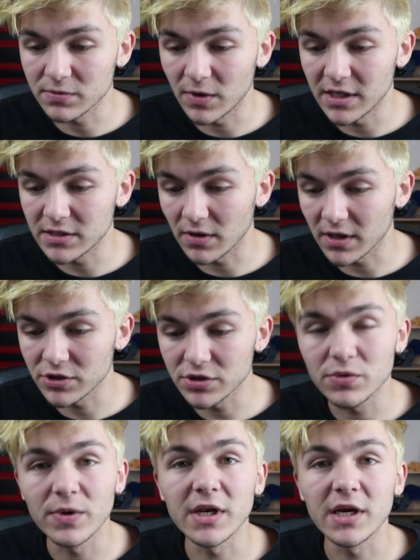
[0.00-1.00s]
this way. So I can
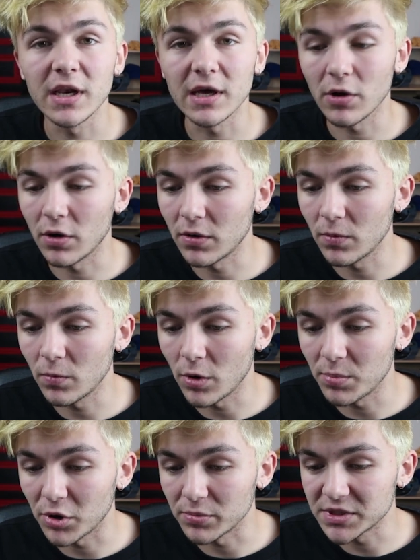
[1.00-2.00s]
just quickly click on
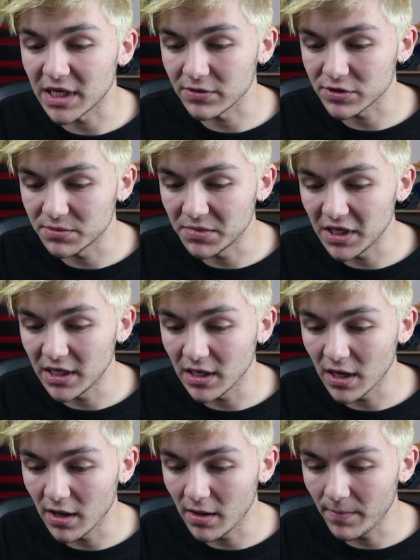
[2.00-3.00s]
what pops out to
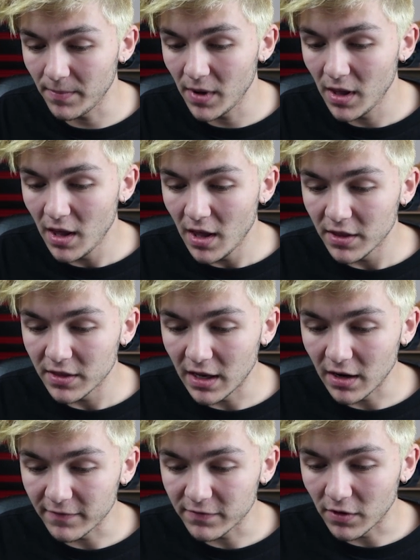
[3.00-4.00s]
me. Um,
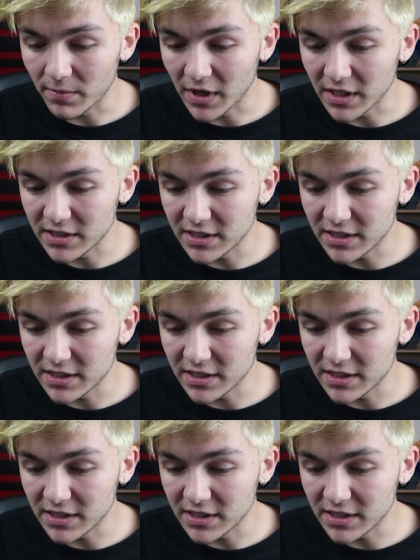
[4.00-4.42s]
then I've got my